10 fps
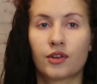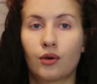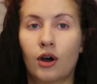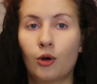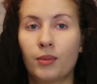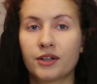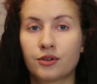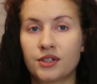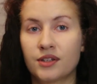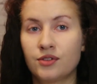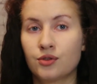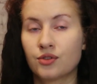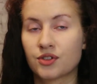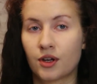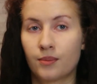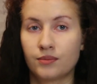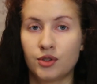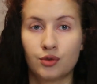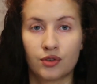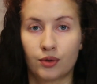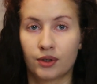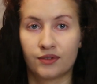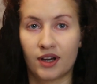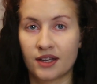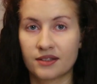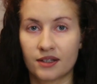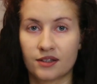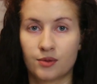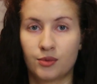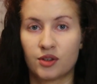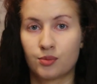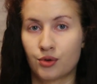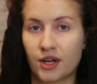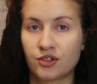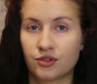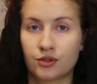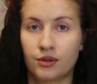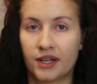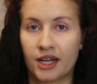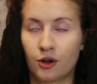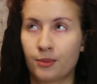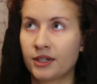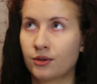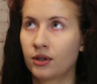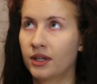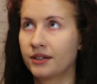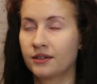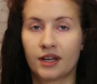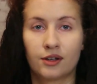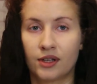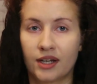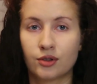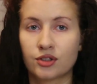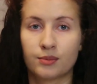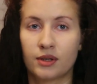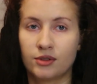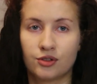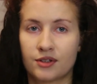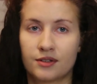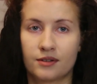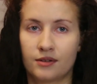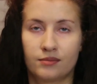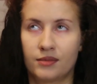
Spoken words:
So I hope I could give you some useful advice and some inspiration to learn Arabic or like another language, maybe just